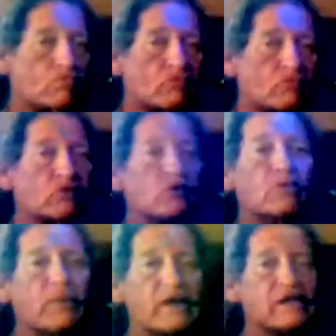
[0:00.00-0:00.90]

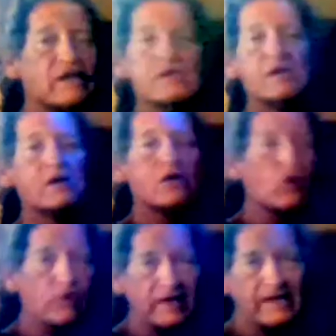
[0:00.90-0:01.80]
Nobody
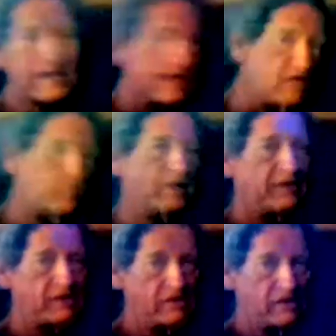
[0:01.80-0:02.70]
hurting anybody
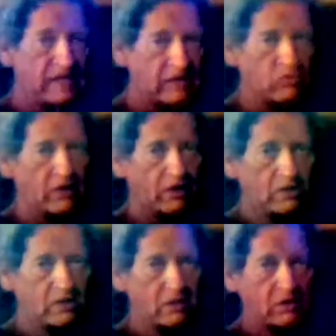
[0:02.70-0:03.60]
anywhere.
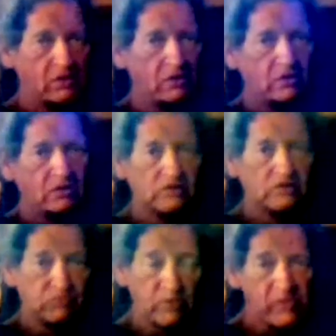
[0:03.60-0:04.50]
That's
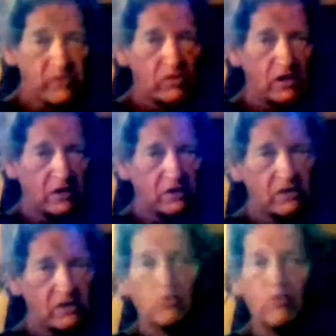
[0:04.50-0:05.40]
what we want.
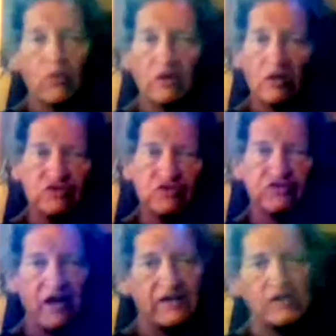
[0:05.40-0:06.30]
We want our
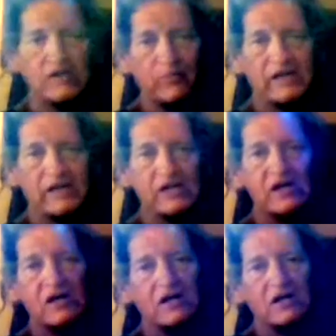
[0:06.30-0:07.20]
society to be
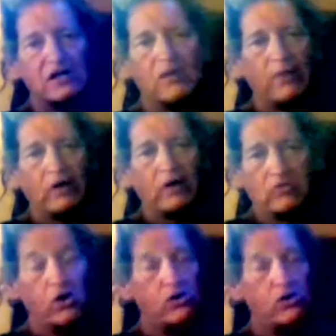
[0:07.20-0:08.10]
about,
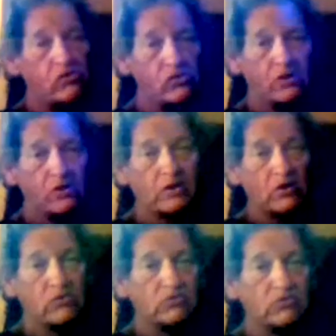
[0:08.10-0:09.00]
oh, we're going to
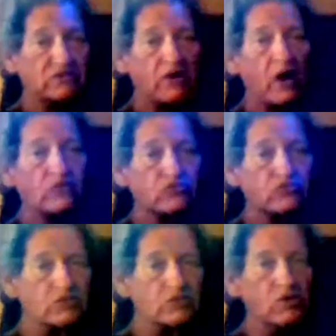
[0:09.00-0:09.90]
go to this
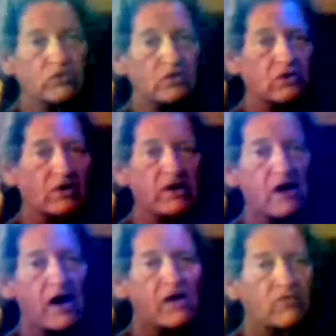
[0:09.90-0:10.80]
concert, dude. We're going to go get
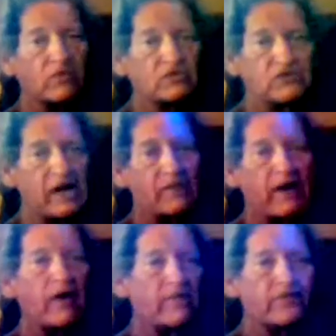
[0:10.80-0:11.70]
high and we're going to jam
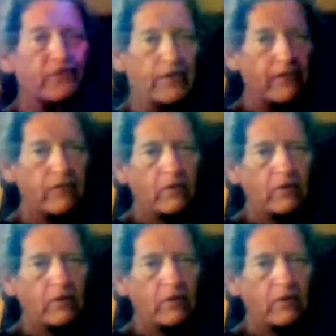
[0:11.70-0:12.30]
out and stuff.